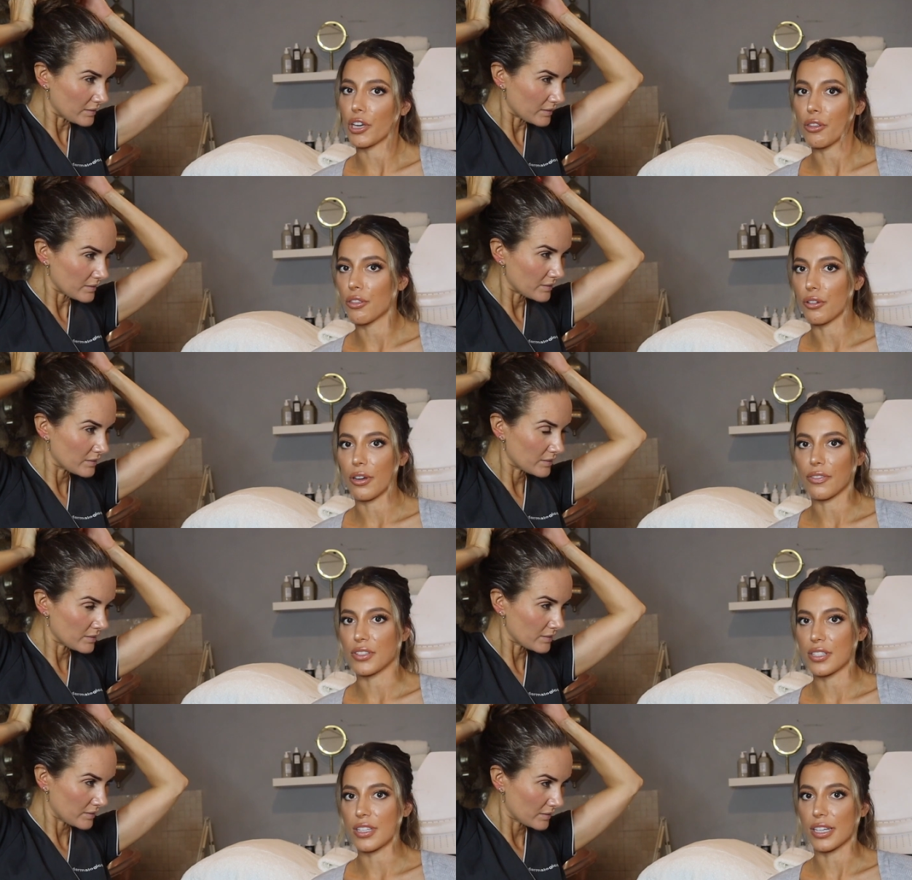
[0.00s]
Speaker 1: grown through
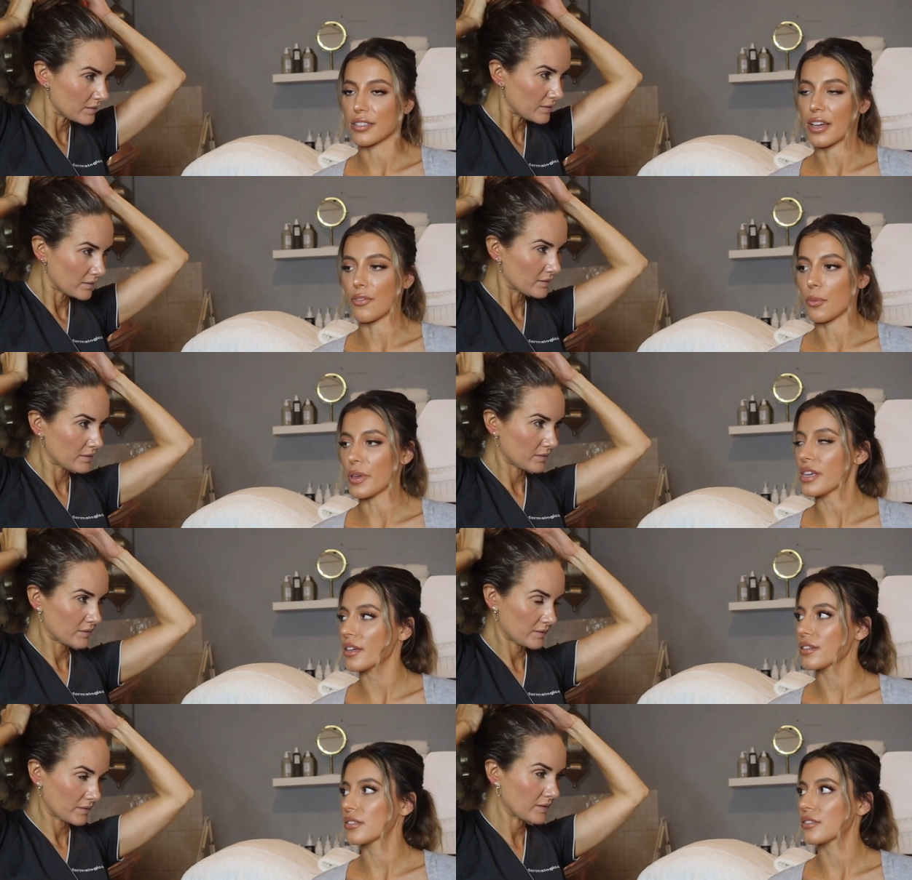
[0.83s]
after six, seven
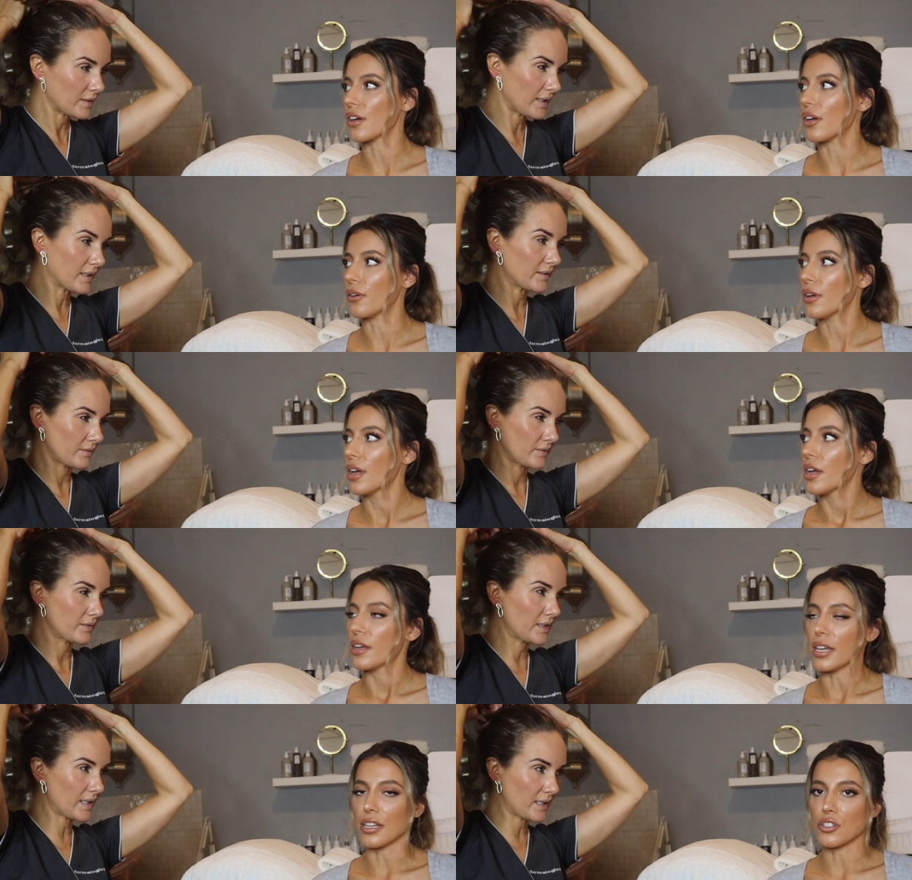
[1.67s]
weeks. So
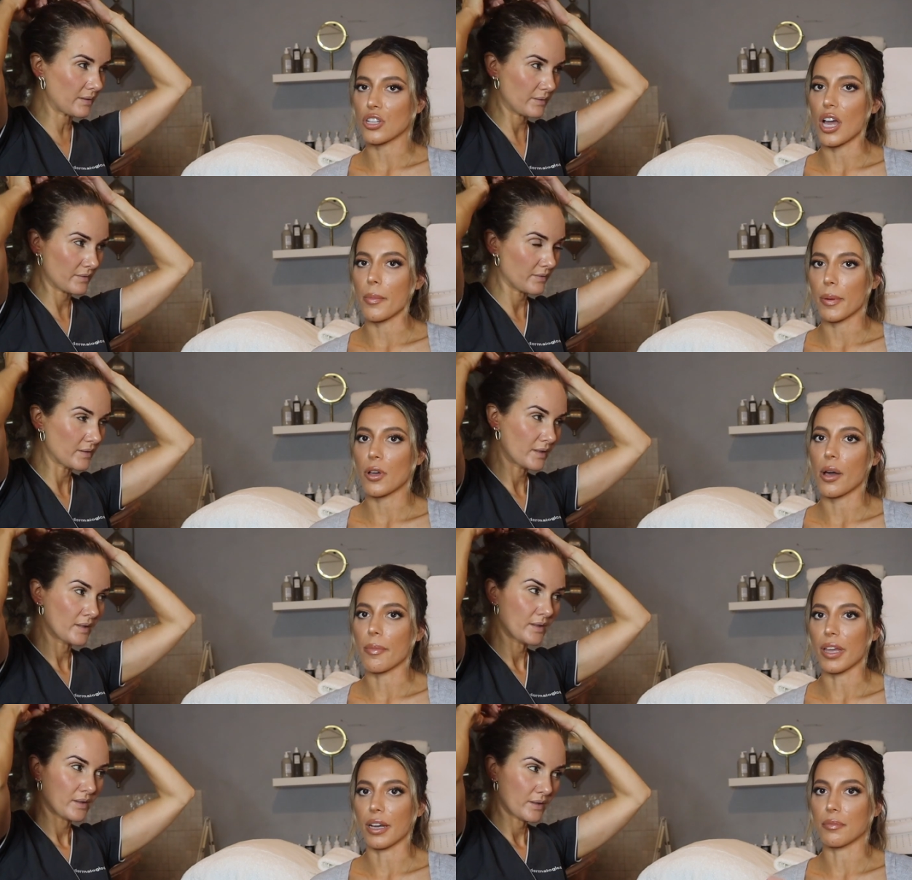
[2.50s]
each time I'm
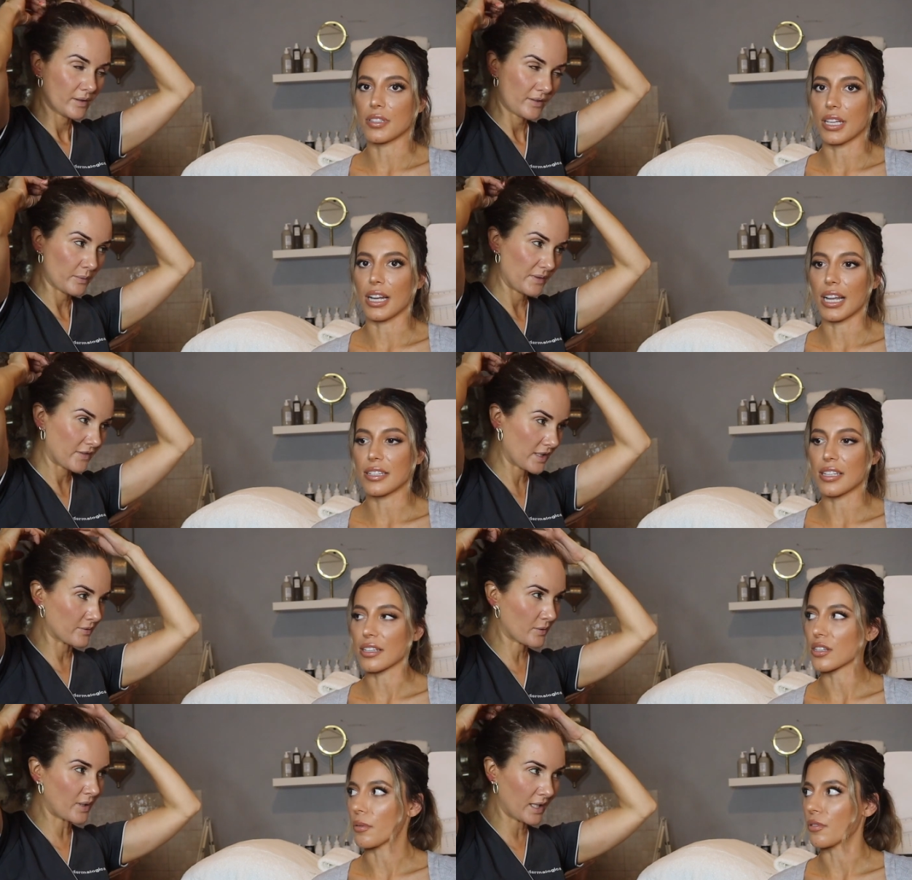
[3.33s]
coming, I'm seeing less
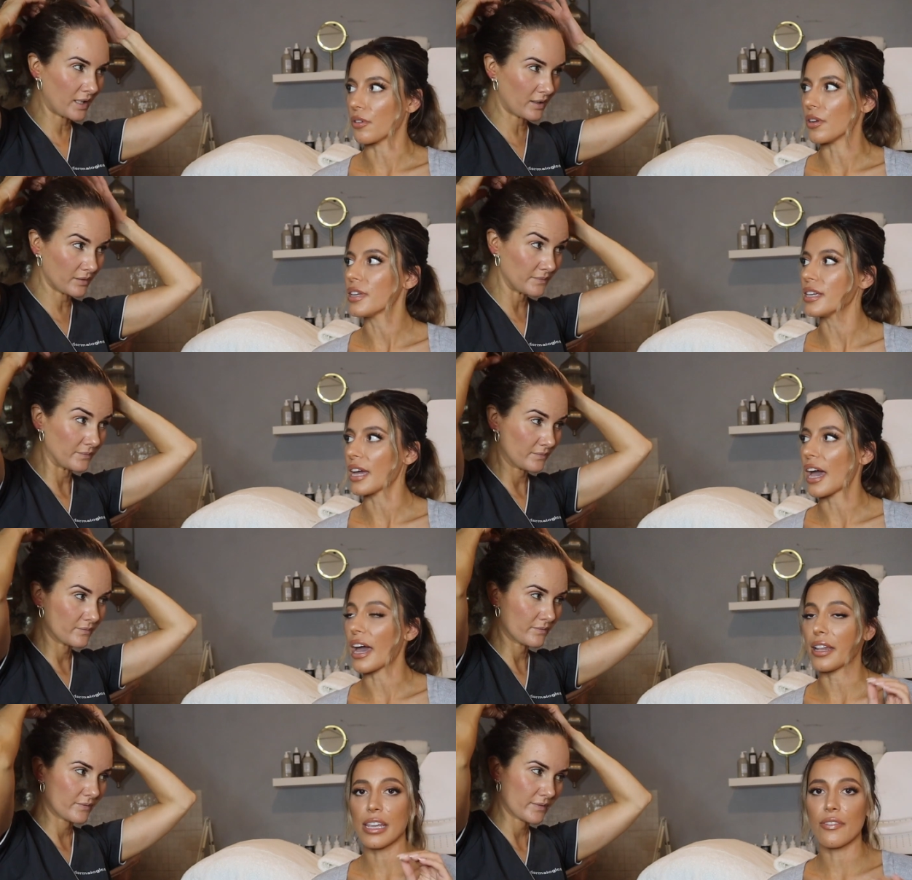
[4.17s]
and less.
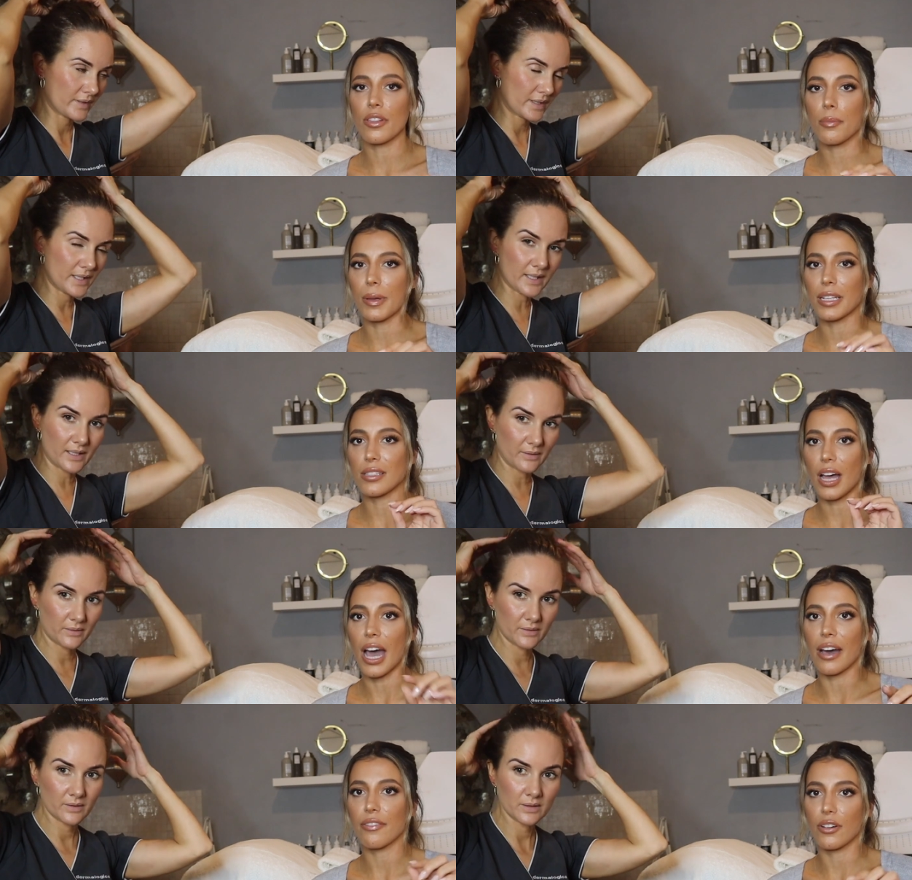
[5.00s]
Yeah, and even the bits that
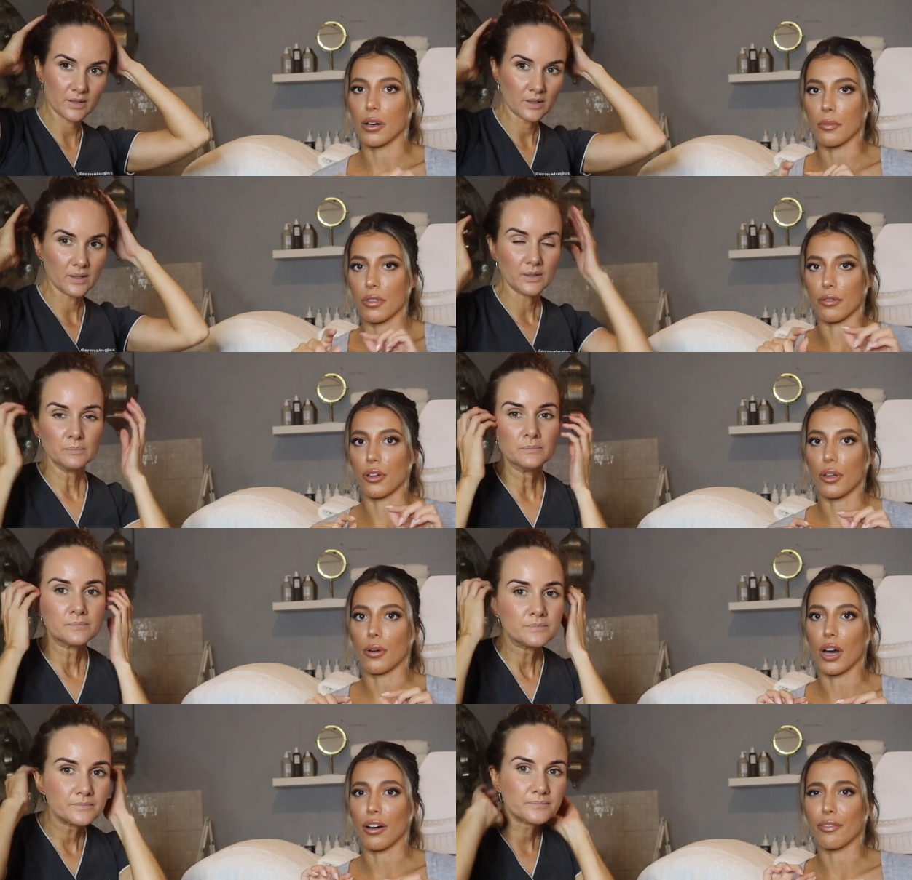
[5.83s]
have come
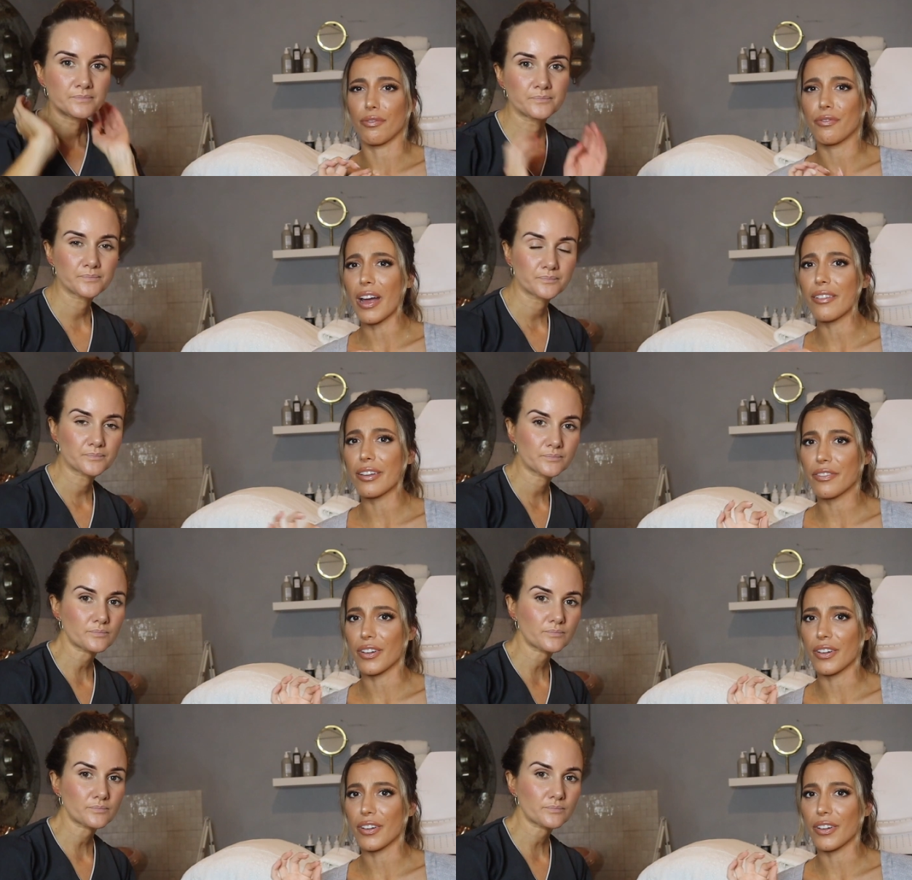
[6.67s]
through are very